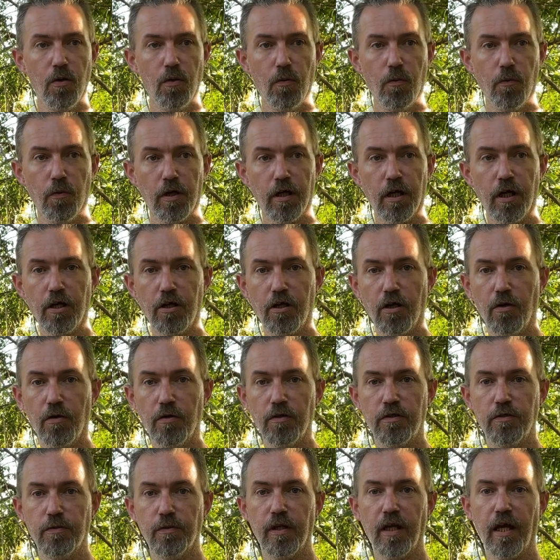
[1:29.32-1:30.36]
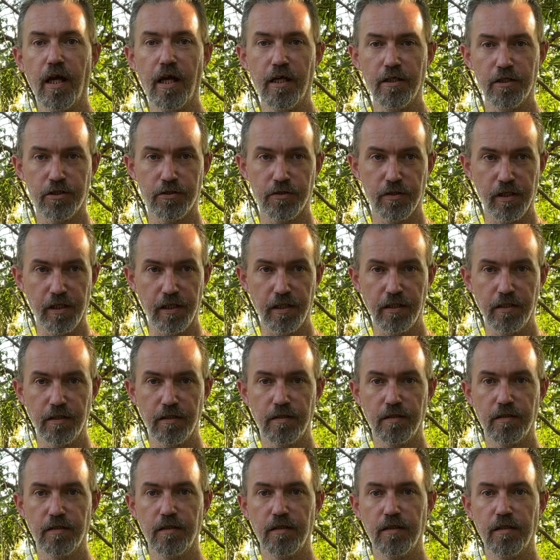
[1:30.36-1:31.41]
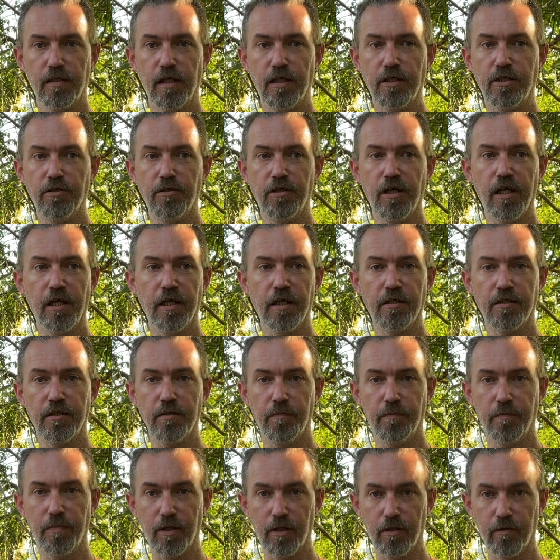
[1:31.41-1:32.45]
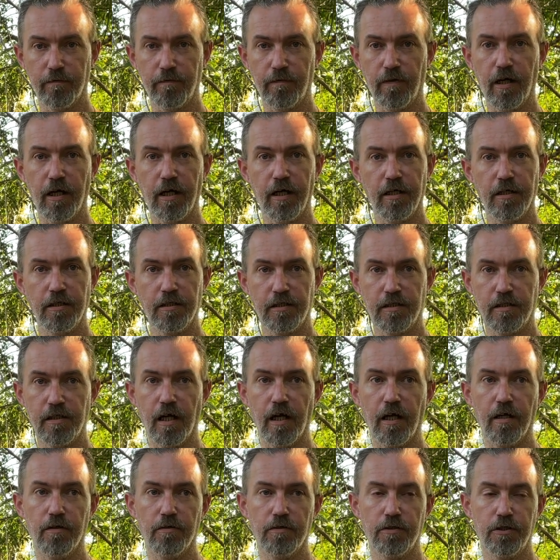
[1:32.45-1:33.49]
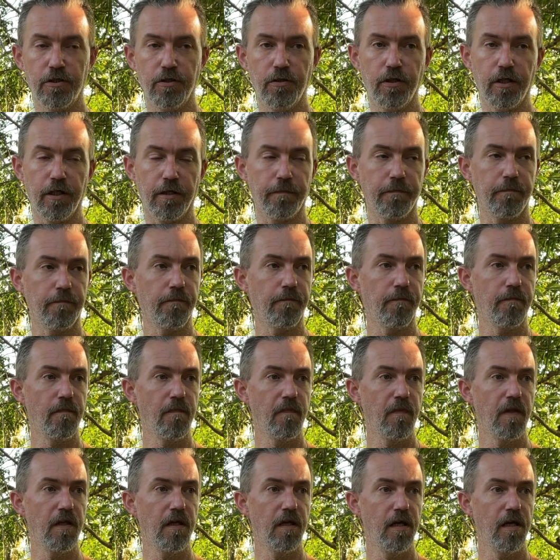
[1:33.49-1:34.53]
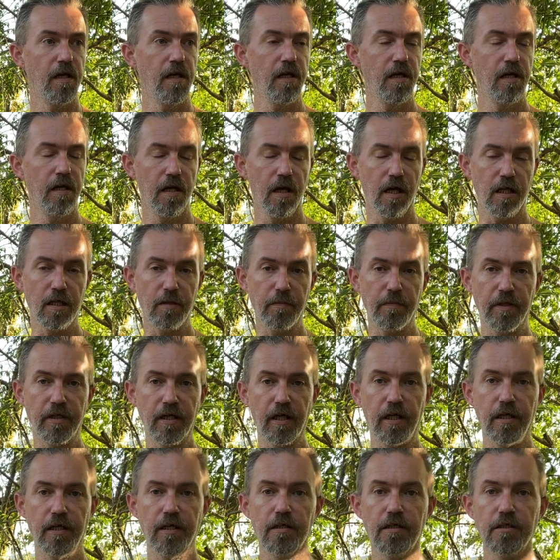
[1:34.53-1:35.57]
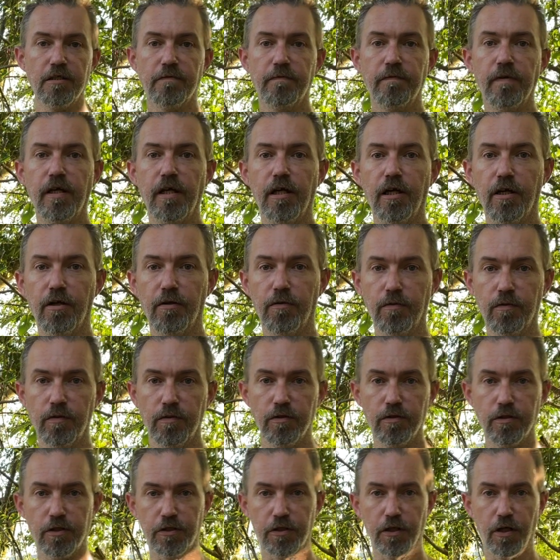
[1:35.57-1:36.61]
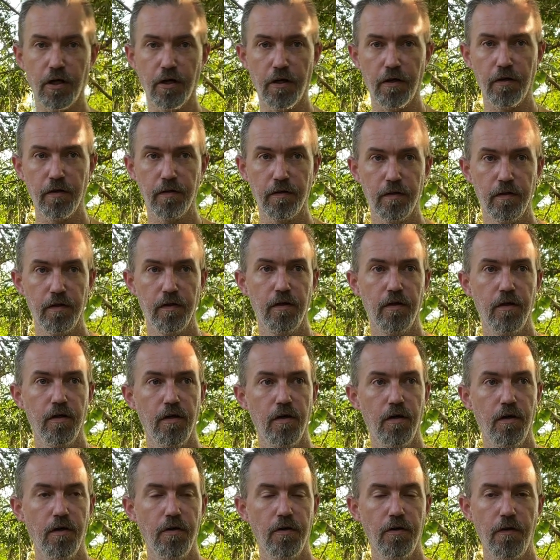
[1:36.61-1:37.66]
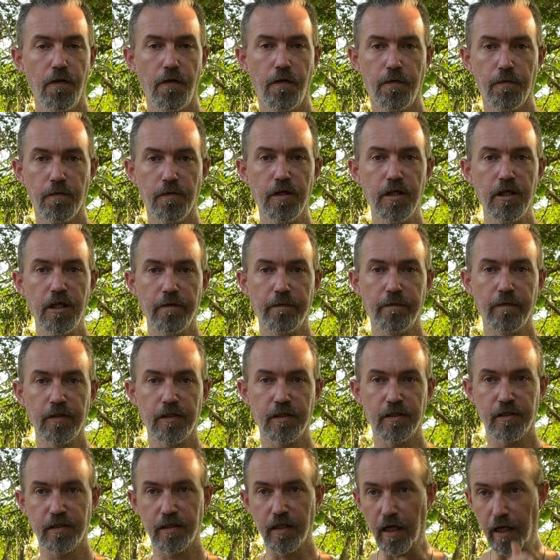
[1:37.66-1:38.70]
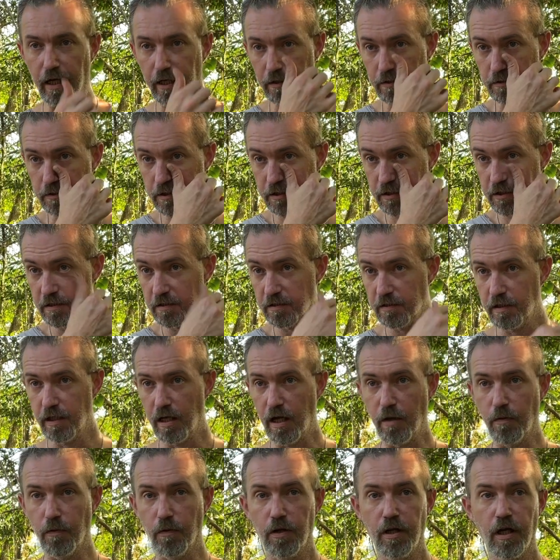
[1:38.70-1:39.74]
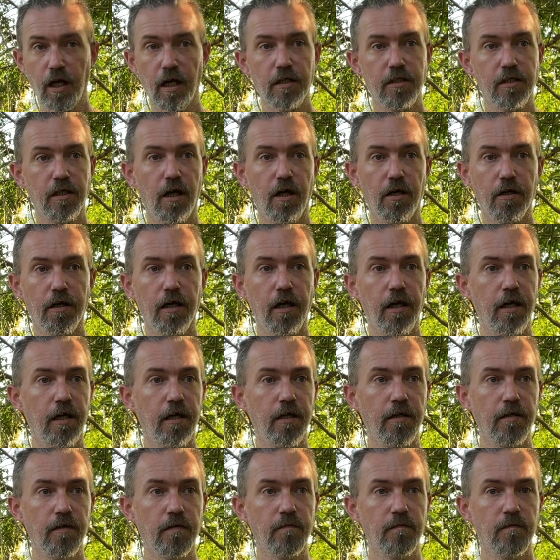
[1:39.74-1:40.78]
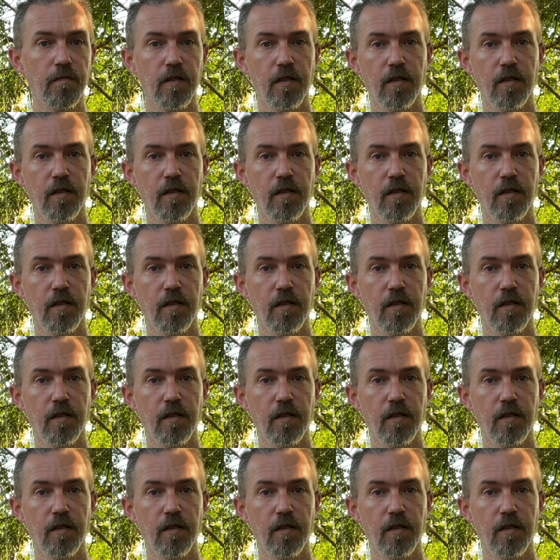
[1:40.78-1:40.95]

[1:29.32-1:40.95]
We're going to go into an entry into getting into butterfly style shooting. In the beginning of this video, you saw 3 different styles, and we're not talking